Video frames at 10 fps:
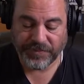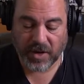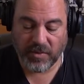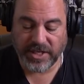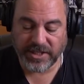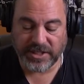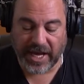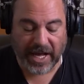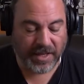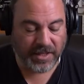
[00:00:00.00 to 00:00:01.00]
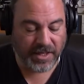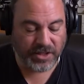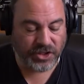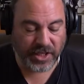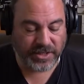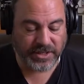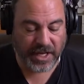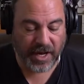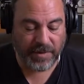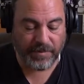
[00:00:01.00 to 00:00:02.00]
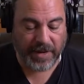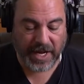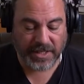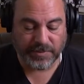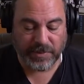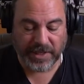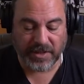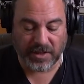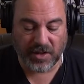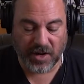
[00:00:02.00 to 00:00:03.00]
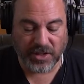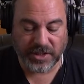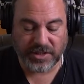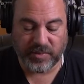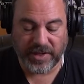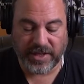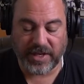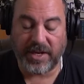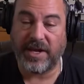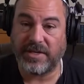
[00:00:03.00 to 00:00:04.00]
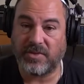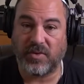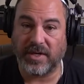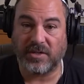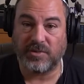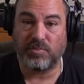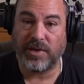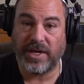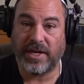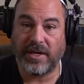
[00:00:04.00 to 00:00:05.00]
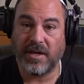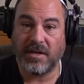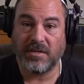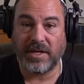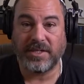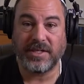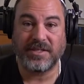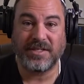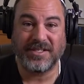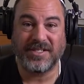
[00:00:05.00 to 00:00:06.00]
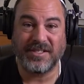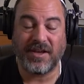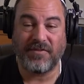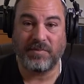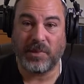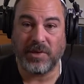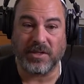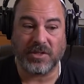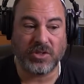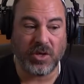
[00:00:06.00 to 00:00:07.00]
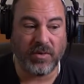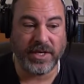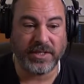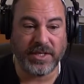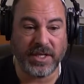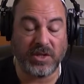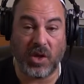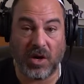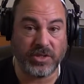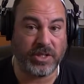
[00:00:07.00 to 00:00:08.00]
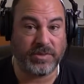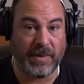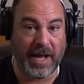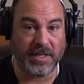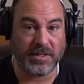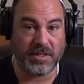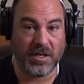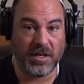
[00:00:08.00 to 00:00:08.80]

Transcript: with its Al-Jazar Mosque being the largest within Israel's pre-1967 borders. So it is the largest mosque